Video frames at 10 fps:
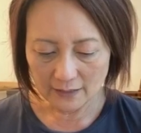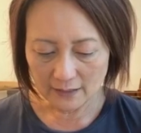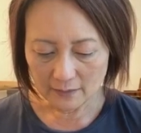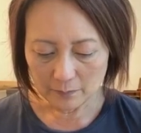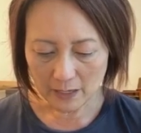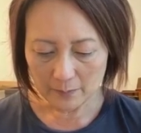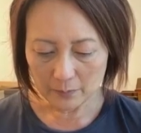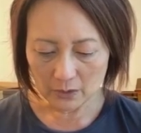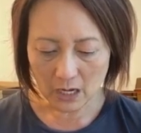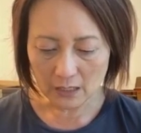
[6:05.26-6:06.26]
it by
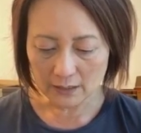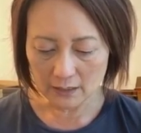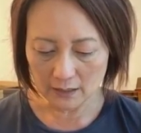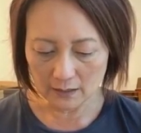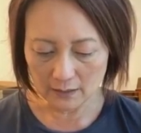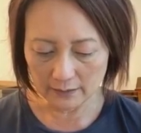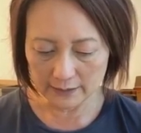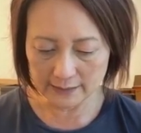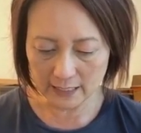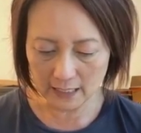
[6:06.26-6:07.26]
blocking the
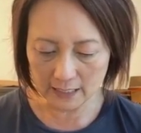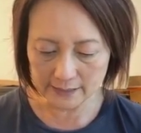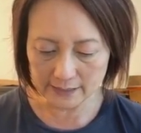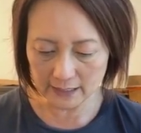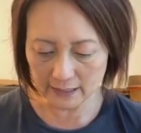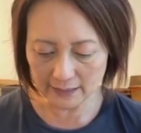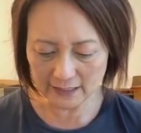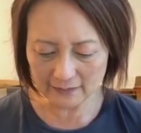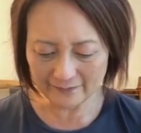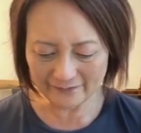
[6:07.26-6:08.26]
days, and I
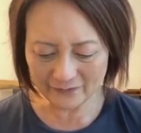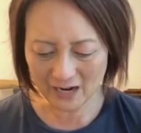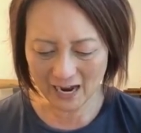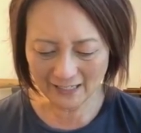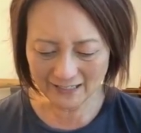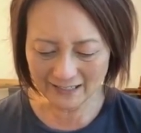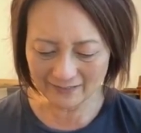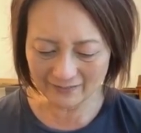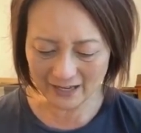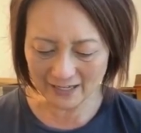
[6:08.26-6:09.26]
kind of
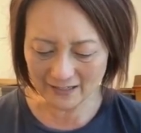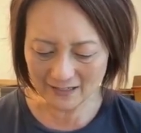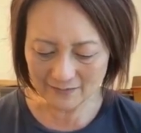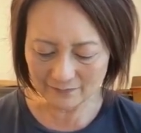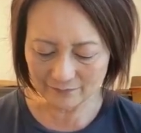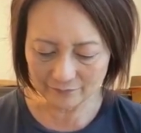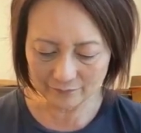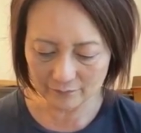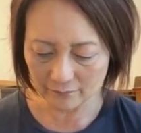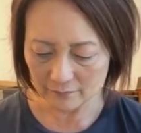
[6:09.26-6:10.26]
didn't like it.
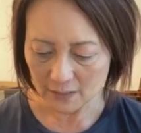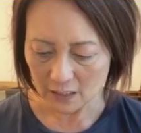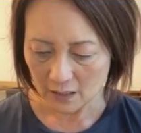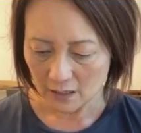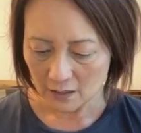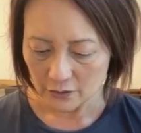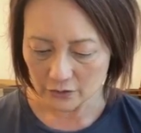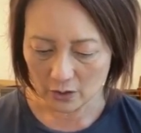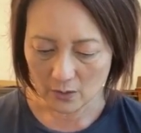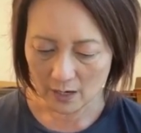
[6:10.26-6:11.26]

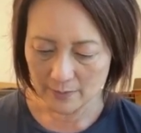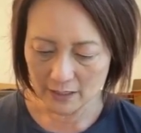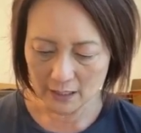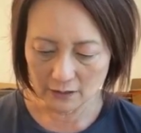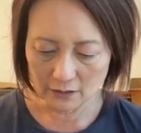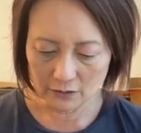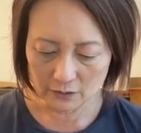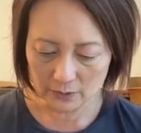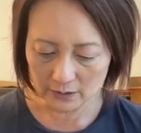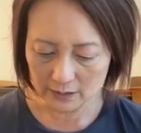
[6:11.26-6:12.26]
So I began to do
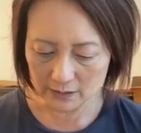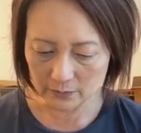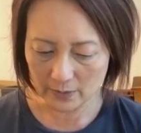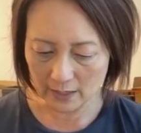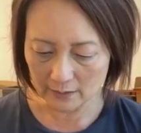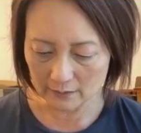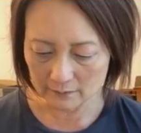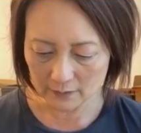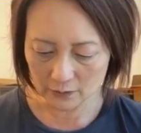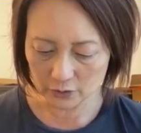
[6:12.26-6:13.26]
it this way.
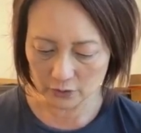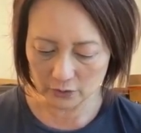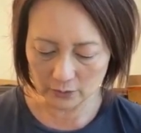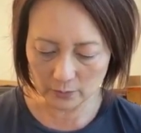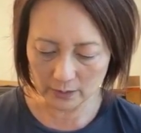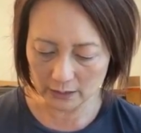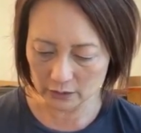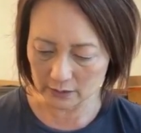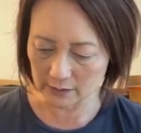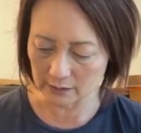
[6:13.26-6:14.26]
And I'll show you the one I
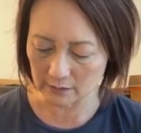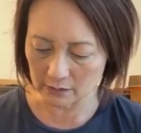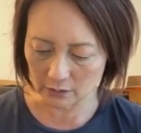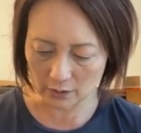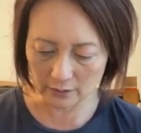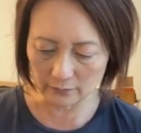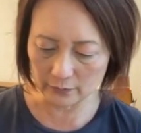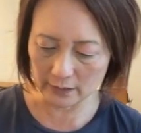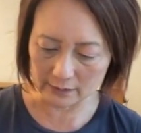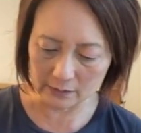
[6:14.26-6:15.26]
just started for
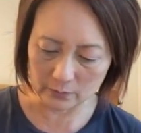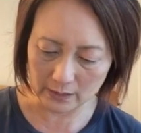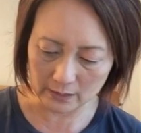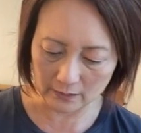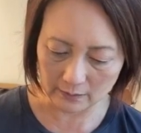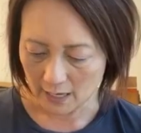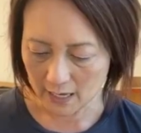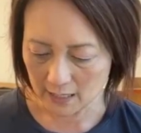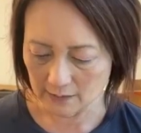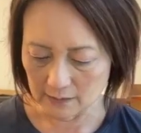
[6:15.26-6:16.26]
next week.
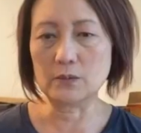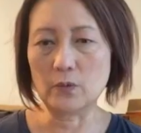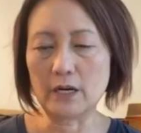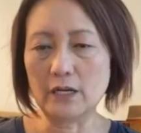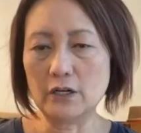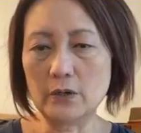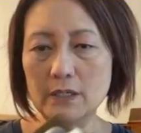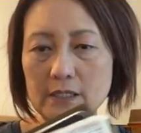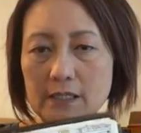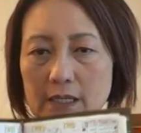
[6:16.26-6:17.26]
And what I
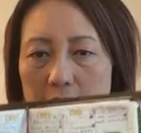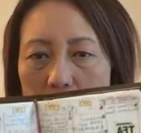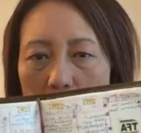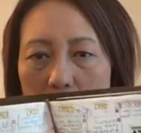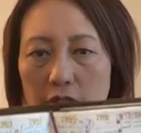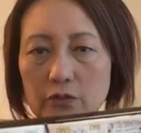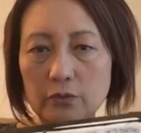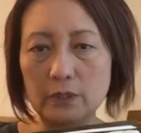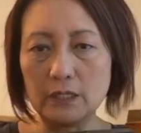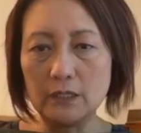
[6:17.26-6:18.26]
noticed is I started
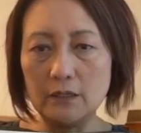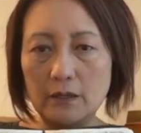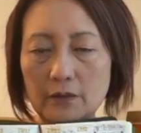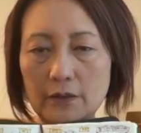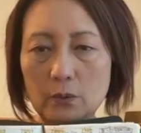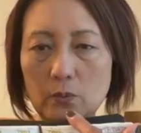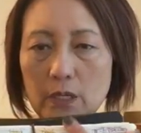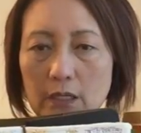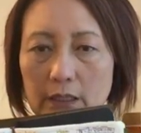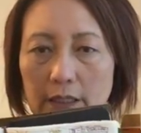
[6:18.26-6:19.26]
doing the
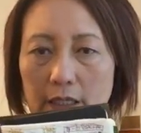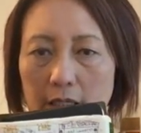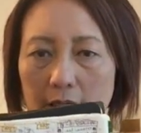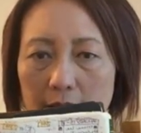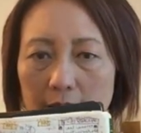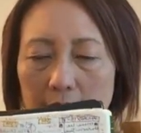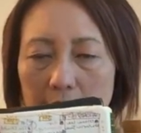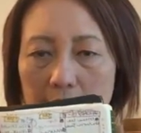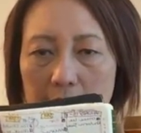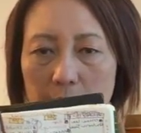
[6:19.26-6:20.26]
weekly
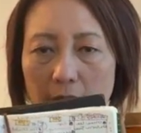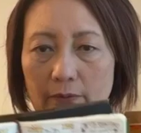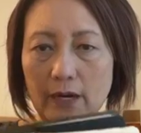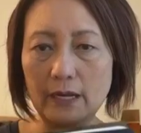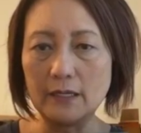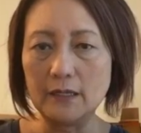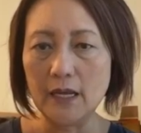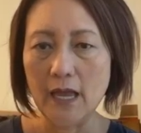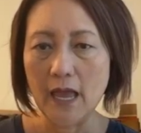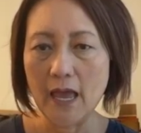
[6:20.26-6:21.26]
this way, right?
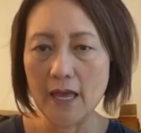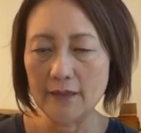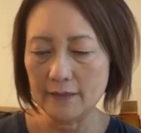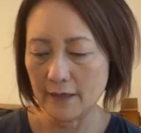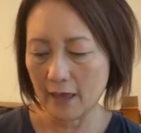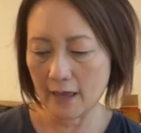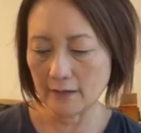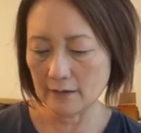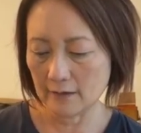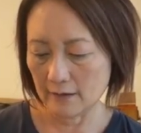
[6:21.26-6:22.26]
And
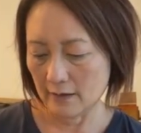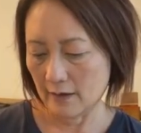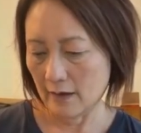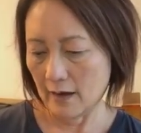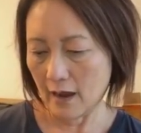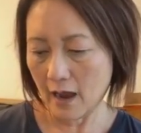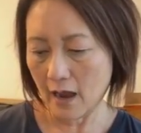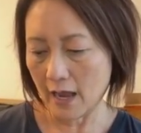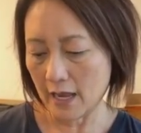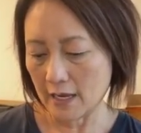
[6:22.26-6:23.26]
then
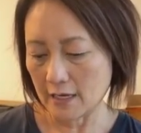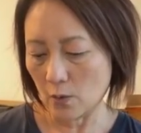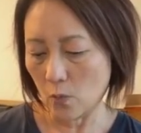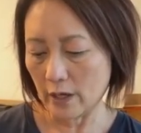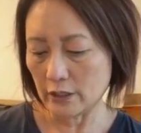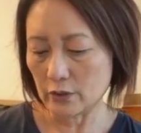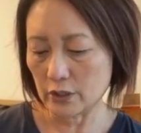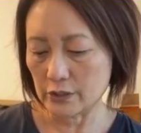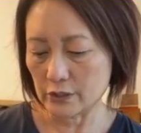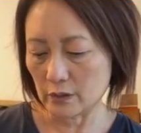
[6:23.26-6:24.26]
I wanted to
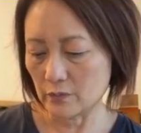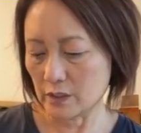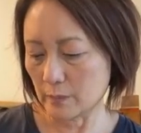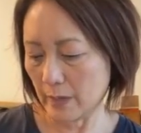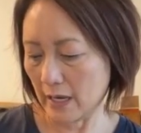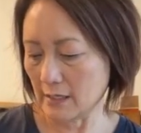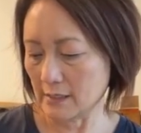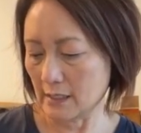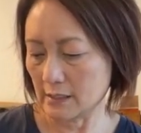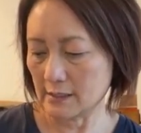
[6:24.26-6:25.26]
conserve space.
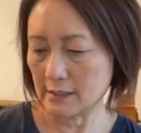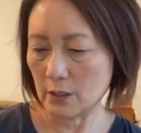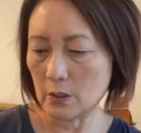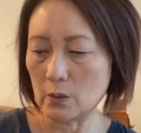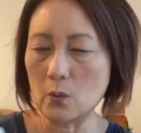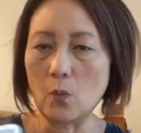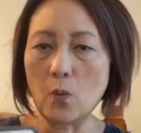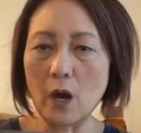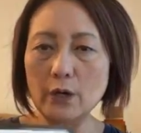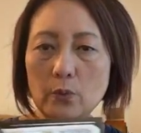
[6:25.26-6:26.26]
And so
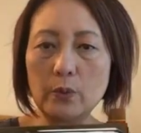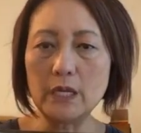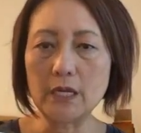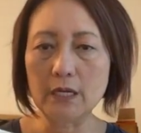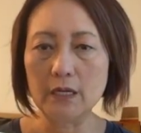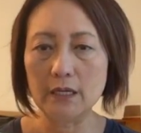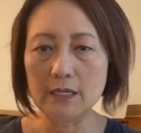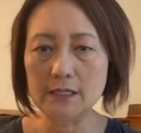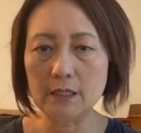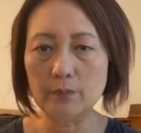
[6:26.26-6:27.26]
1 week
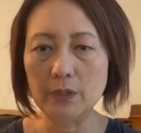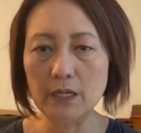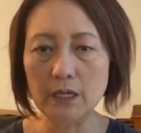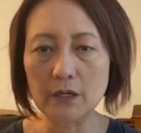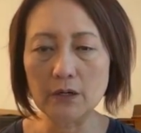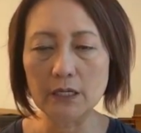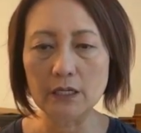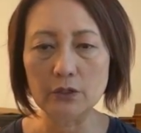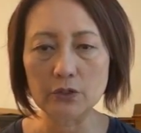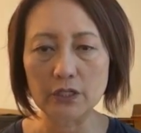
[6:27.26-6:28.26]
is up here, and then
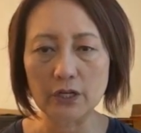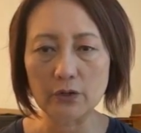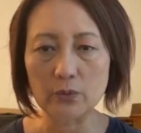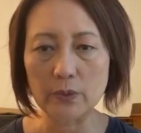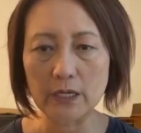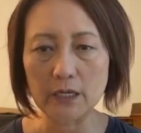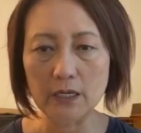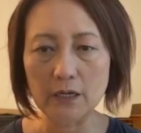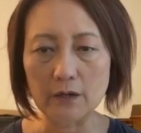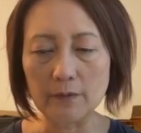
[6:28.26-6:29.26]
there's another week
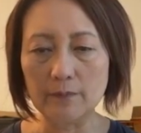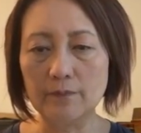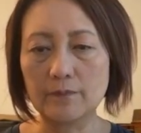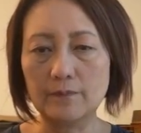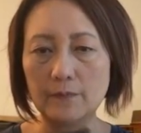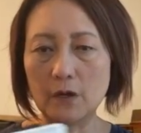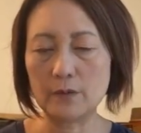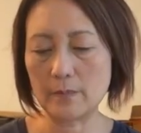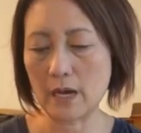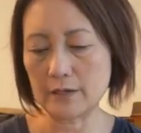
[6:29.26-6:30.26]
here on the
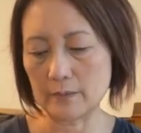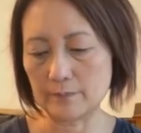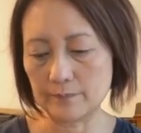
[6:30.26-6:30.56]
bottom.